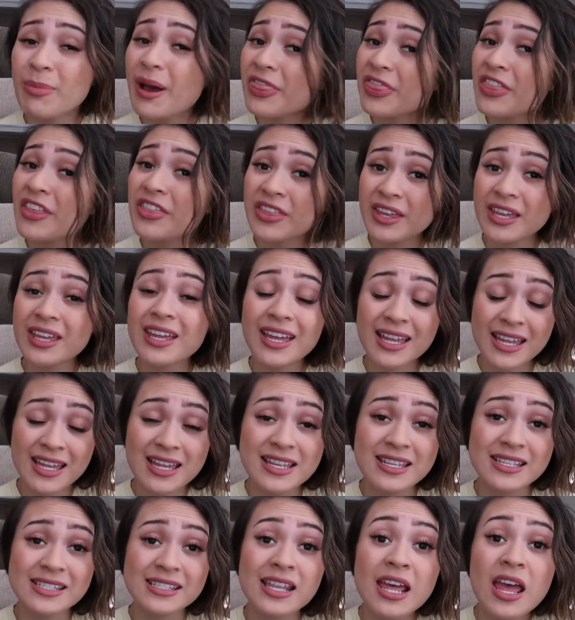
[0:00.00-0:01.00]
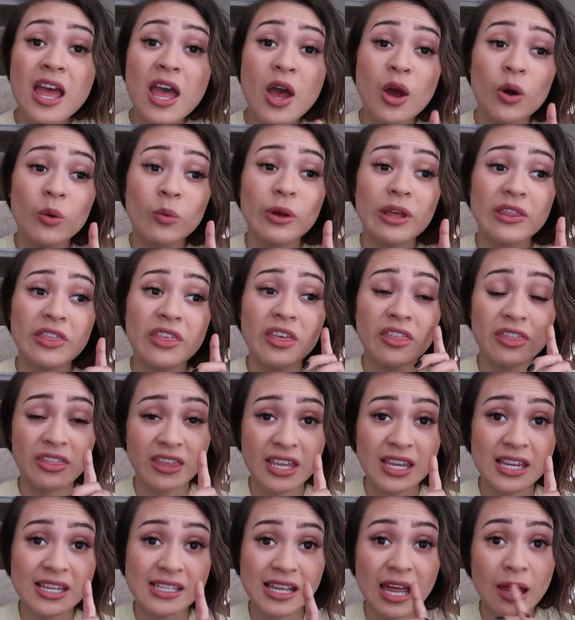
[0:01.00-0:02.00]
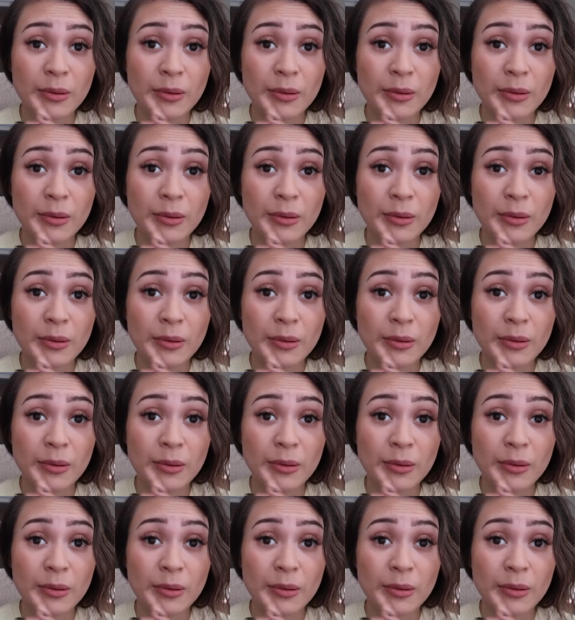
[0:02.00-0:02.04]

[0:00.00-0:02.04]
But the thing is, with these,